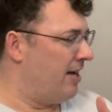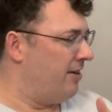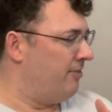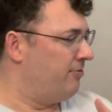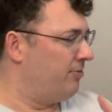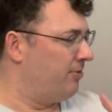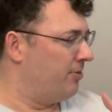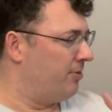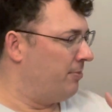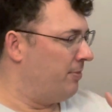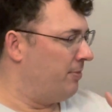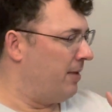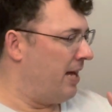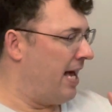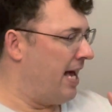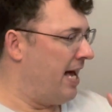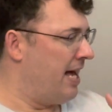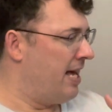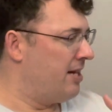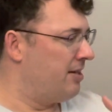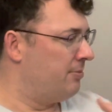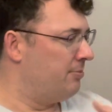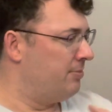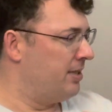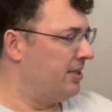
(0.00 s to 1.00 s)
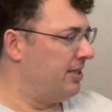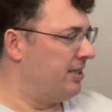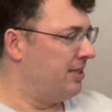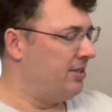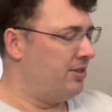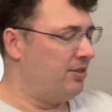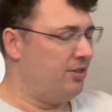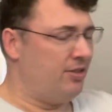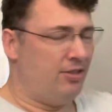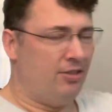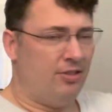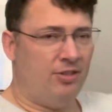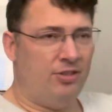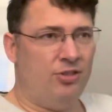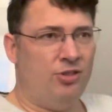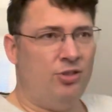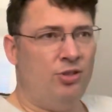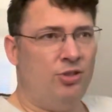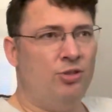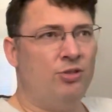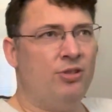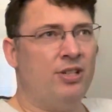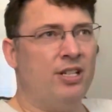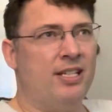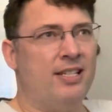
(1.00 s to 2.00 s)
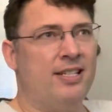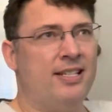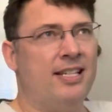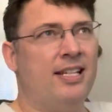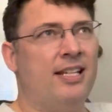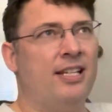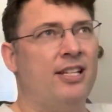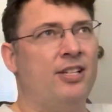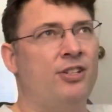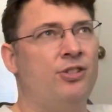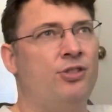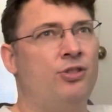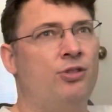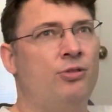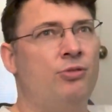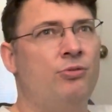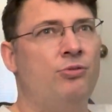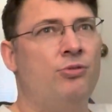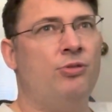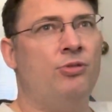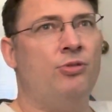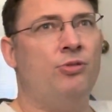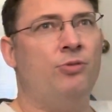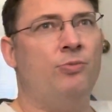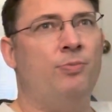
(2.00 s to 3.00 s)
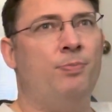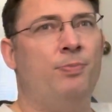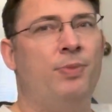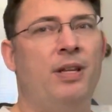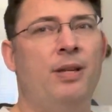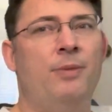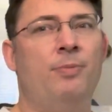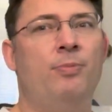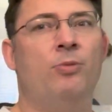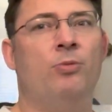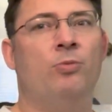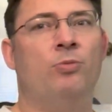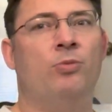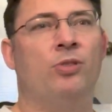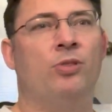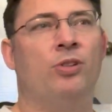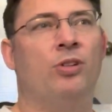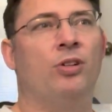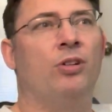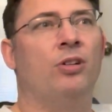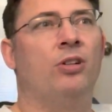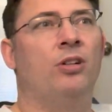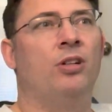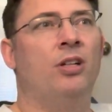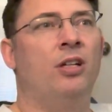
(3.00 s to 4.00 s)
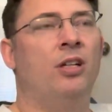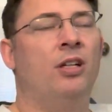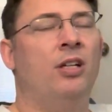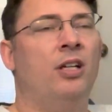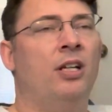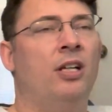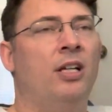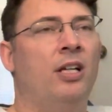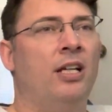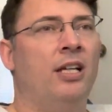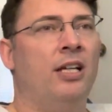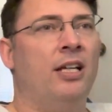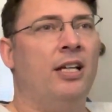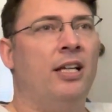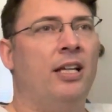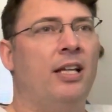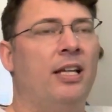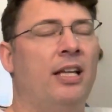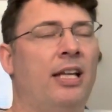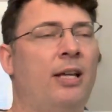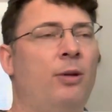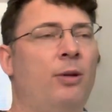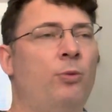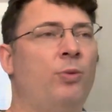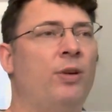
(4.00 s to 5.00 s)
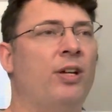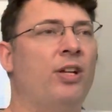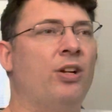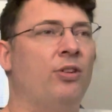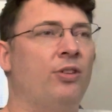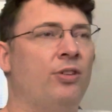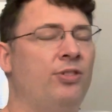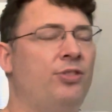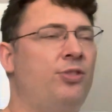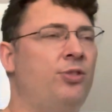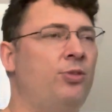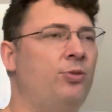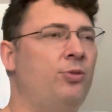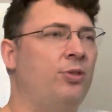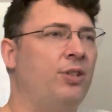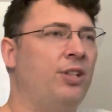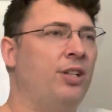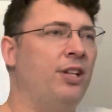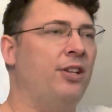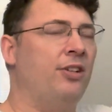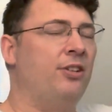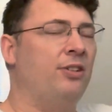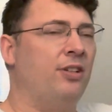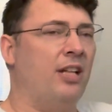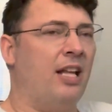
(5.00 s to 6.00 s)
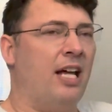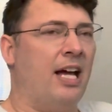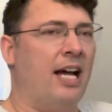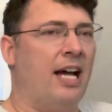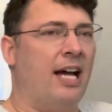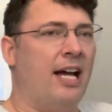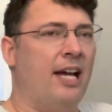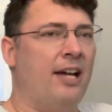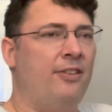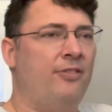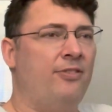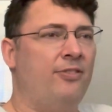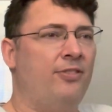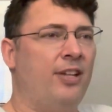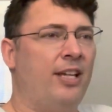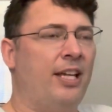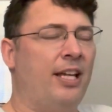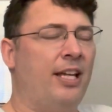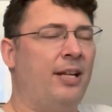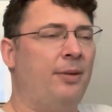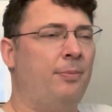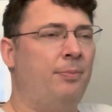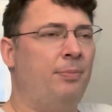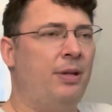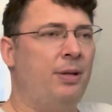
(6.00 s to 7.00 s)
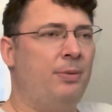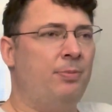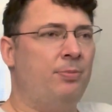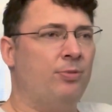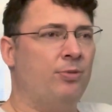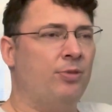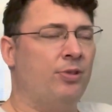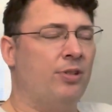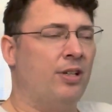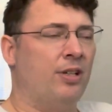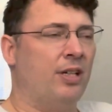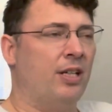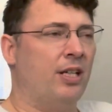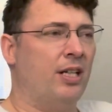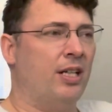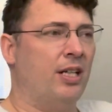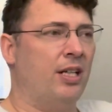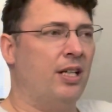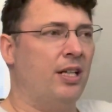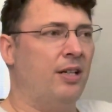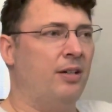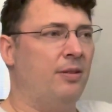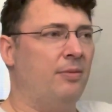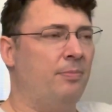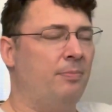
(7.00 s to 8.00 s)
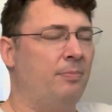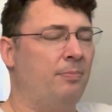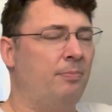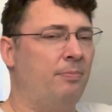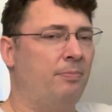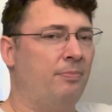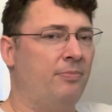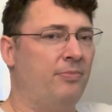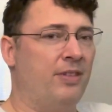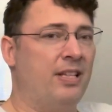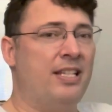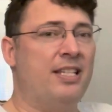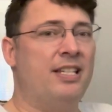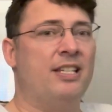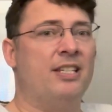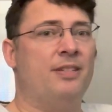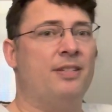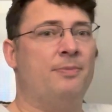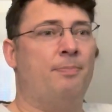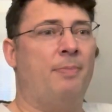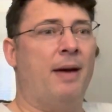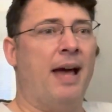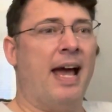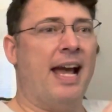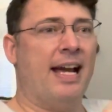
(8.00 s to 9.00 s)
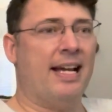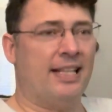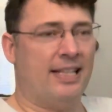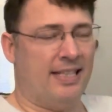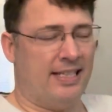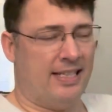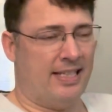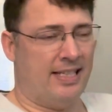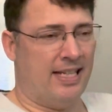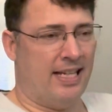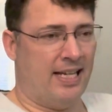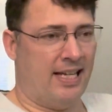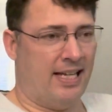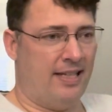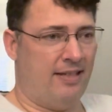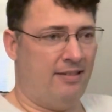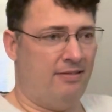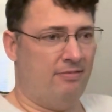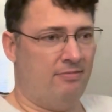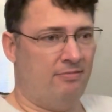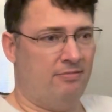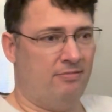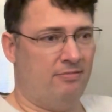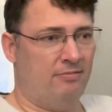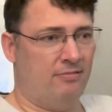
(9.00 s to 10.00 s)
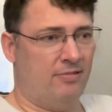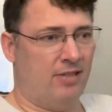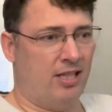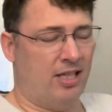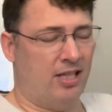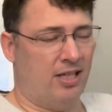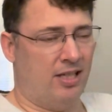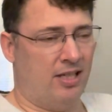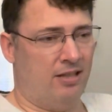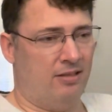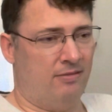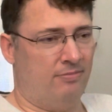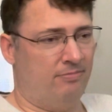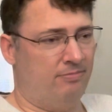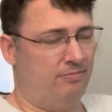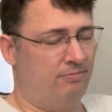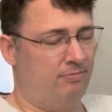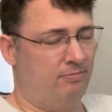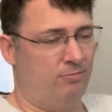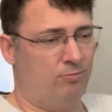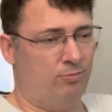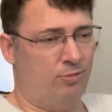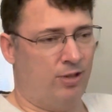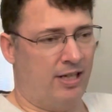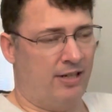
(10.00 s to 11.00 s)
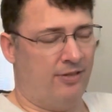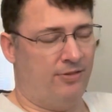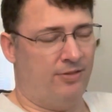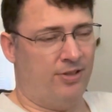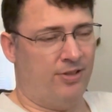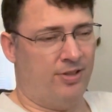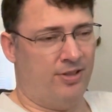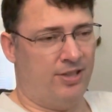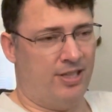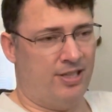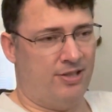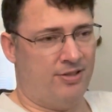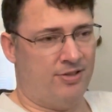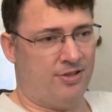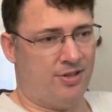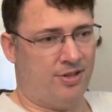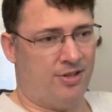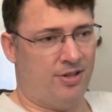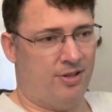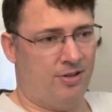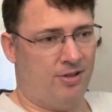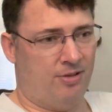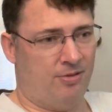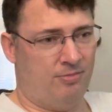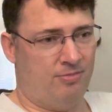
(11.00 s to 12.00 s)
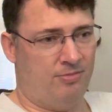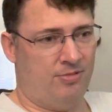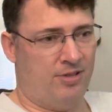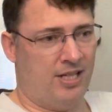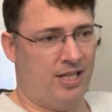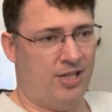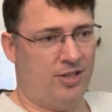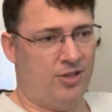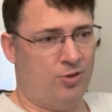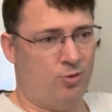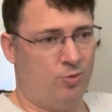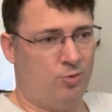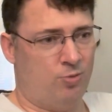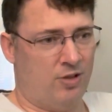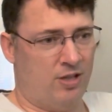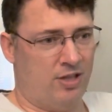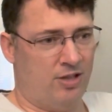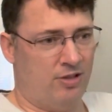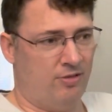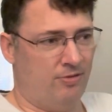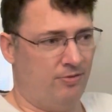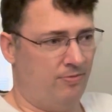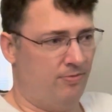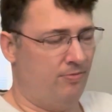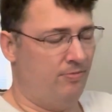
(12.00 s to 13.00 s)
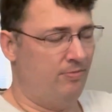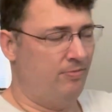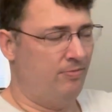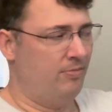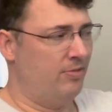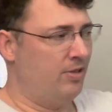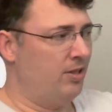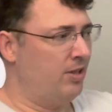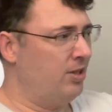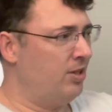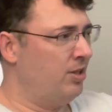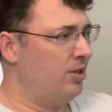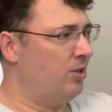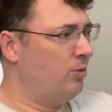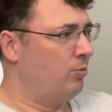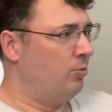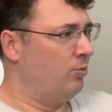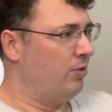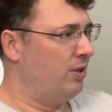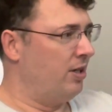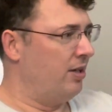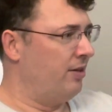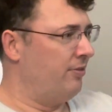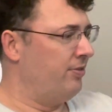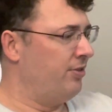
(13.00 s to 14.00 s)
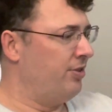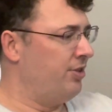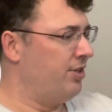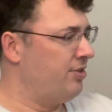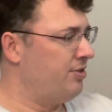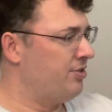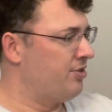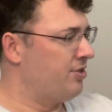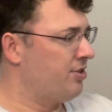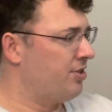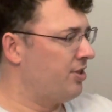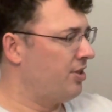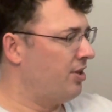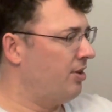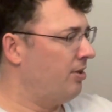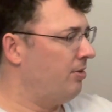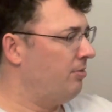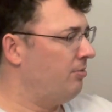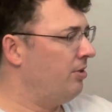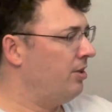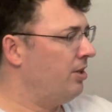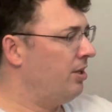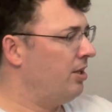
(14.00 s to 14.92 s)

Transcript: from Adam, and you could see in his YouTube, people were, he went on to another live and people were, this is back in the day, whatever years ago, 10, 12, whatever years ago,